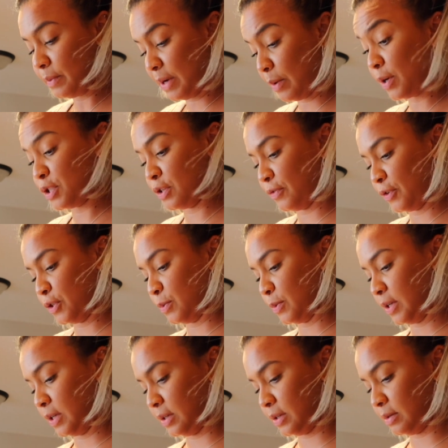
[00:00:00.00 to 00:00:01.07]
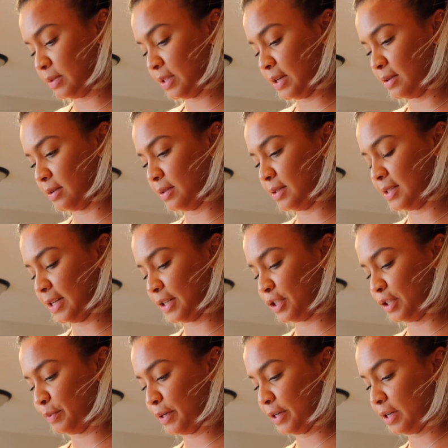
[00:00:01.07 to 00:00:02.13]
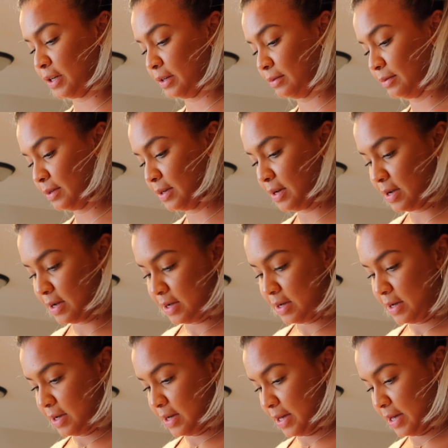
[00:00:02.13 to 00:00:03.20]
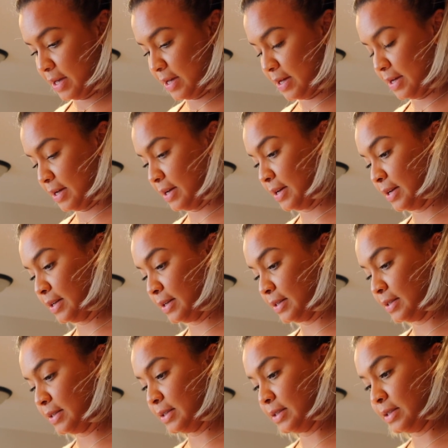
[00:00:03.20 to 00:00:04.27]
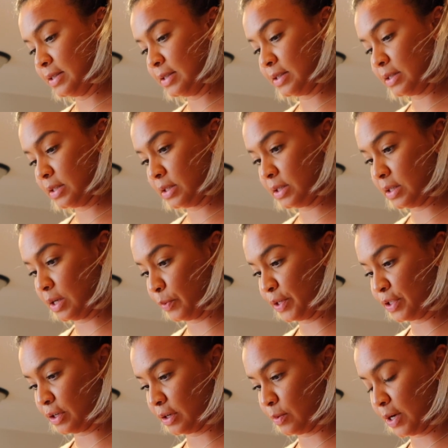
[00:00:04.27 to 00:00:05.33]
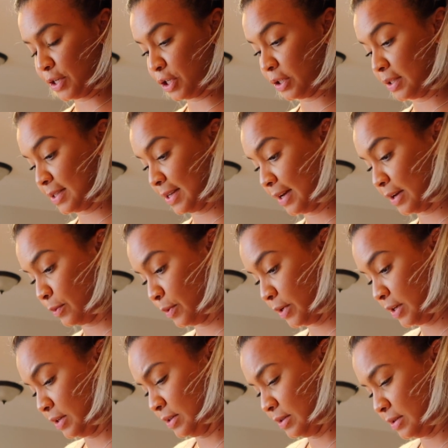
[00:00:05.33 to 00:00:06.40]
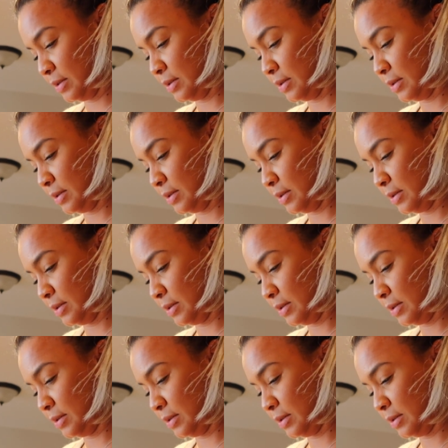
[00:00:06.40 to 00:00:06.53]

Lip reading: I watched the first one, and I was like, oh, this is actually pretty good. And then we started watching the second one.